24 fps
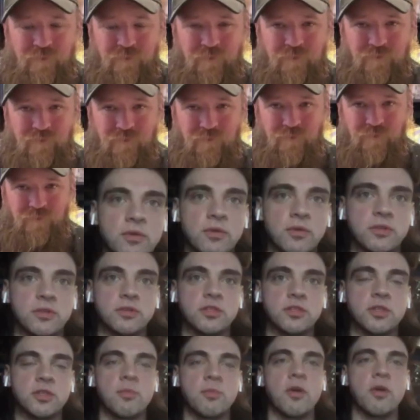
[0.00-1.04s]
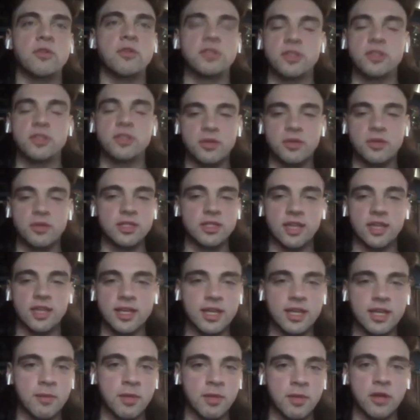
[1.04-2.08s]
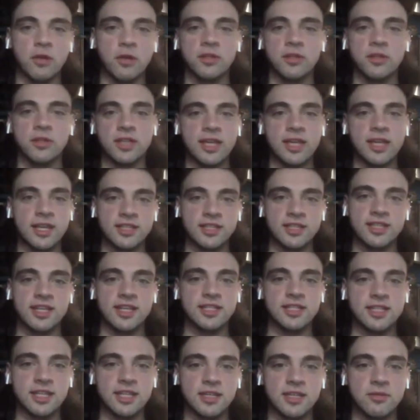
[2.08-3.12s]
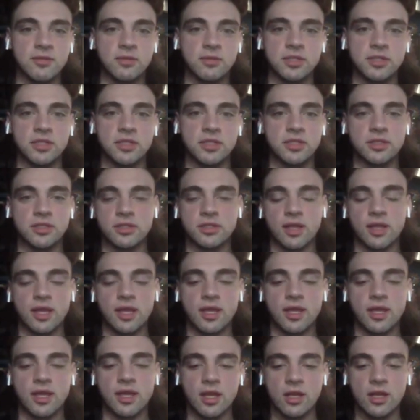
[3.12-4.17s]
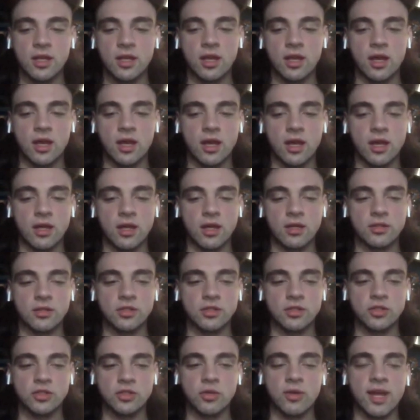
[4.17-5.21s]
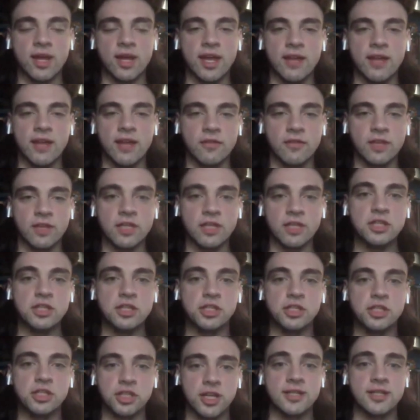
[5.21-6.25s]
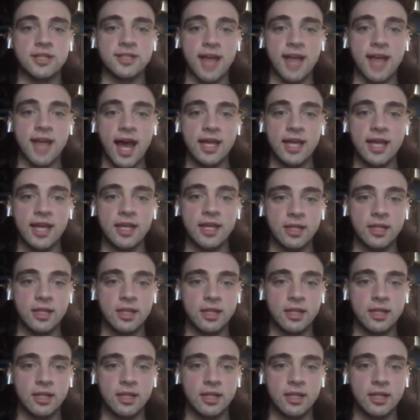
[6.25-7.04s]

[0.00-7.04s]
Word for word: we were supposed to do this like gimmick called ESAD, which is like shorthand for eat shit and die.